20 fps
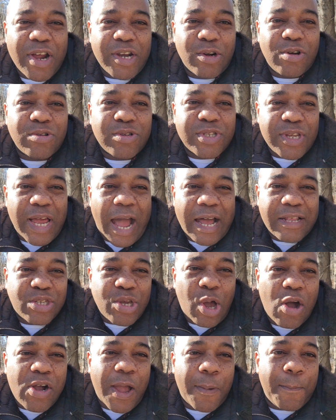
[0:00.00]
riddles, I
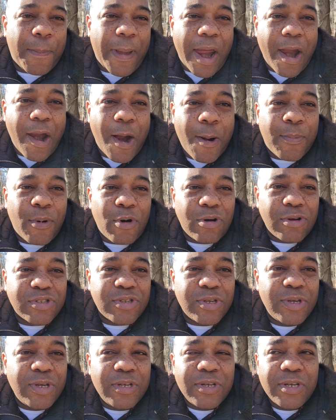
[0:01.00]
talk in
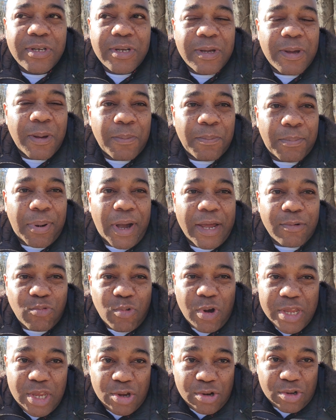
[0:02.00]
parables, but
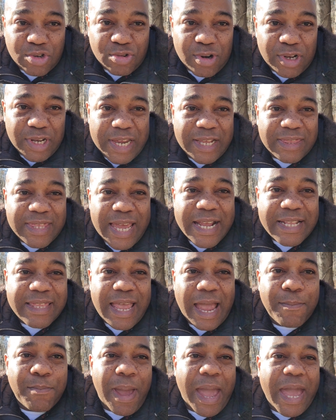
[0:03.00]
when you truly think
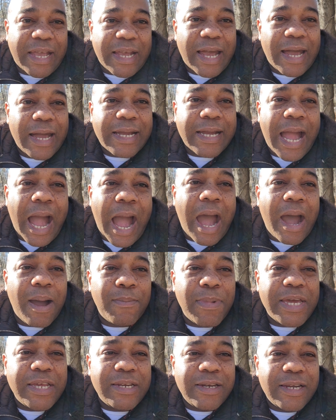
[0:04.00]
they make
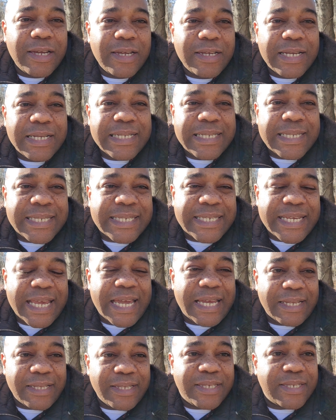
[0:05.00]
common
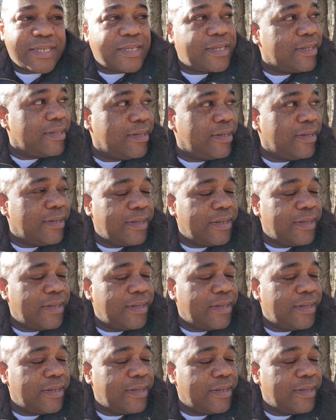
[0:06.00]
sense.